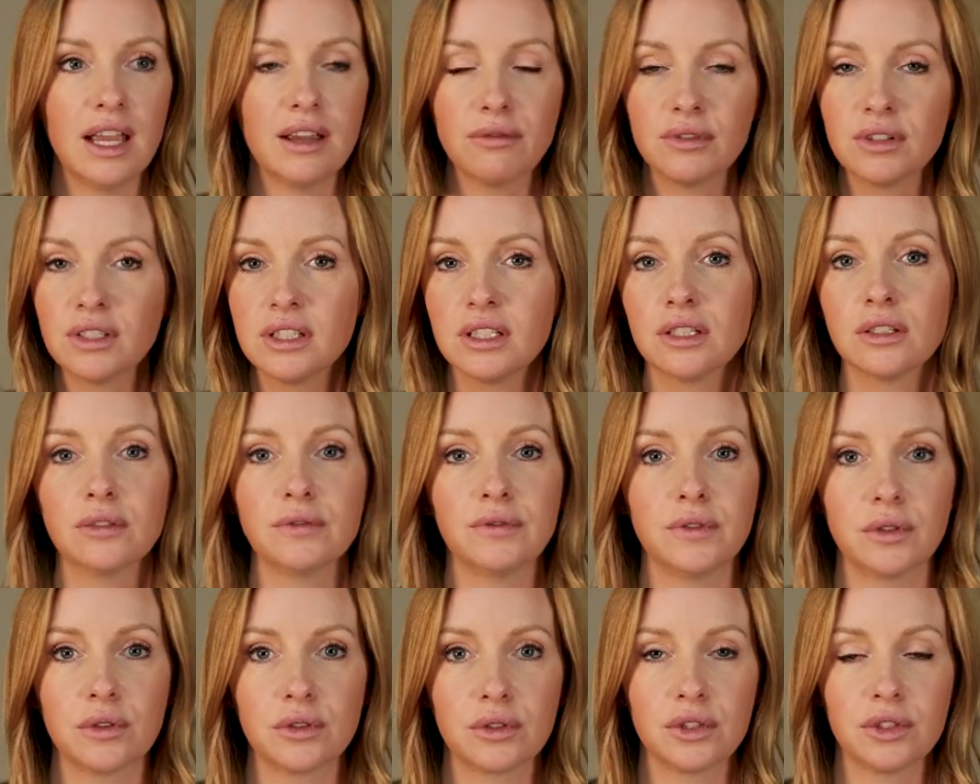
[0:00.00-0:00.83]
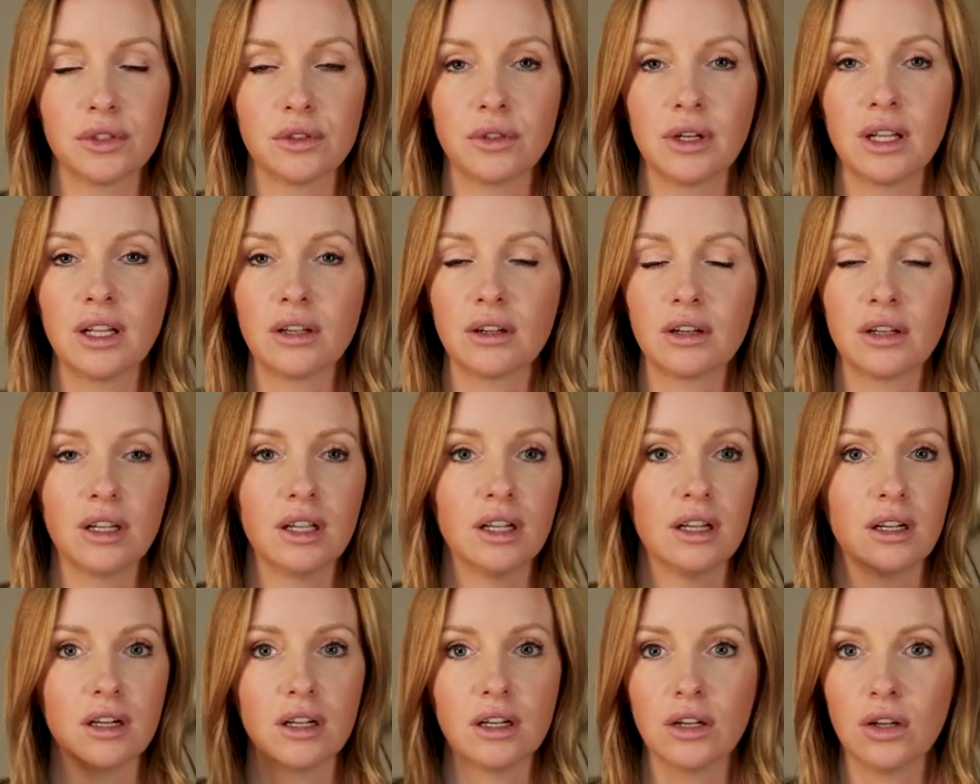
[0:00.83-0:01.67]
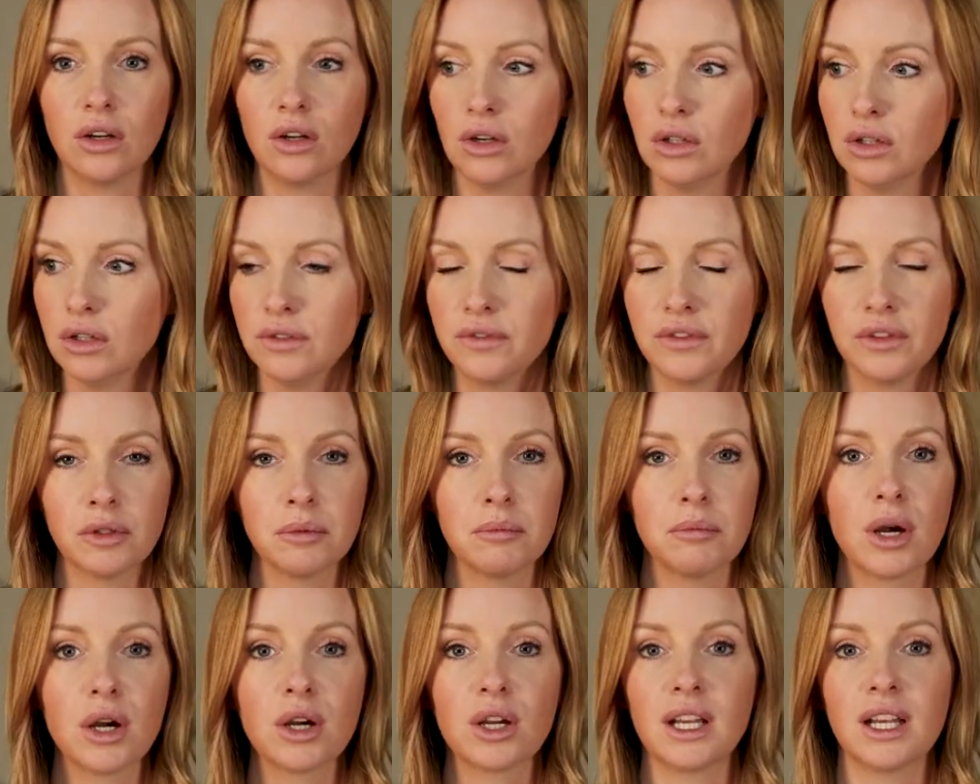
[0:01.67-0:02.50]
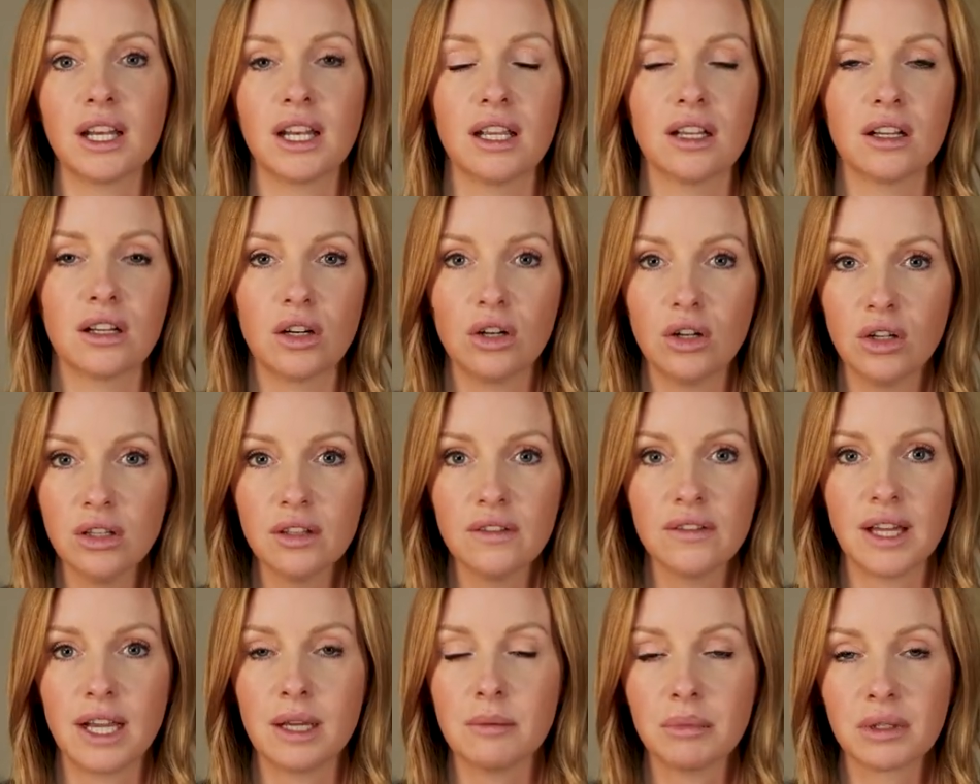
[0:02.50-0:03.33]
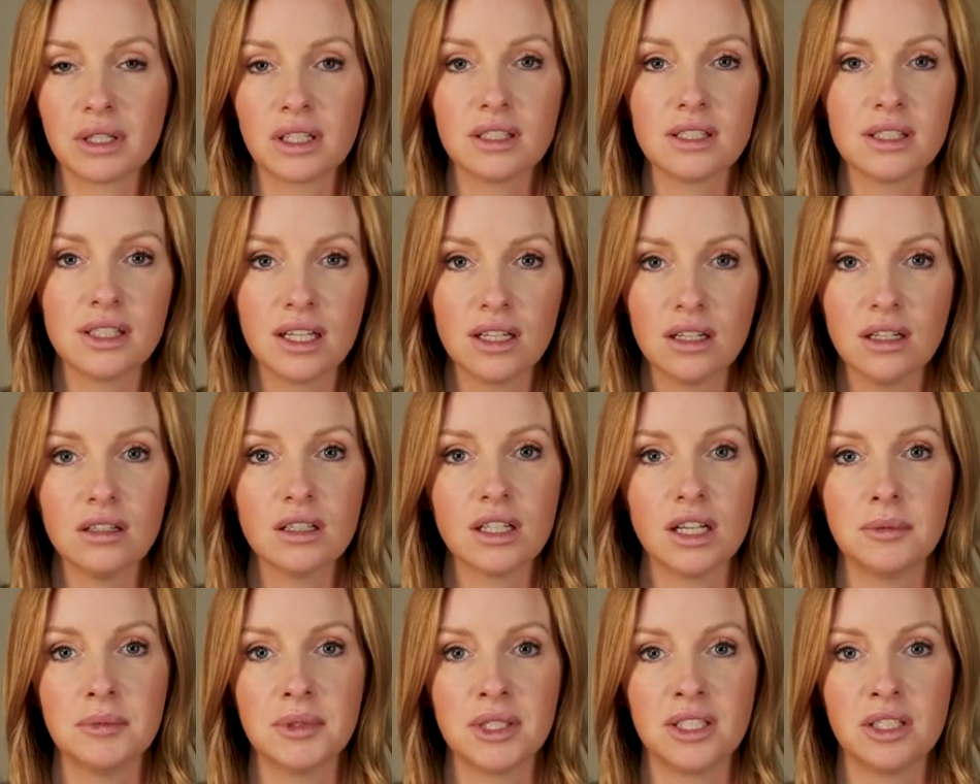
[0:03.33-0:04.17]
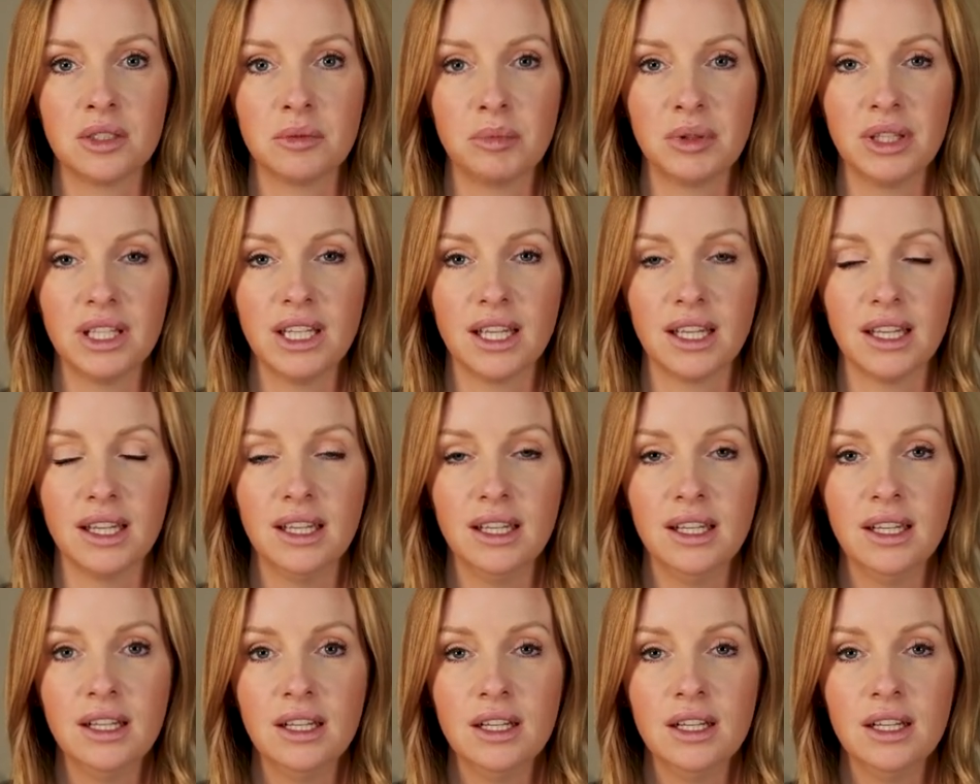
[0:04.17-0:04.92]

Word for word: every single photo shoot, on, on all of your marketing, and all of that? Because that all comes into play.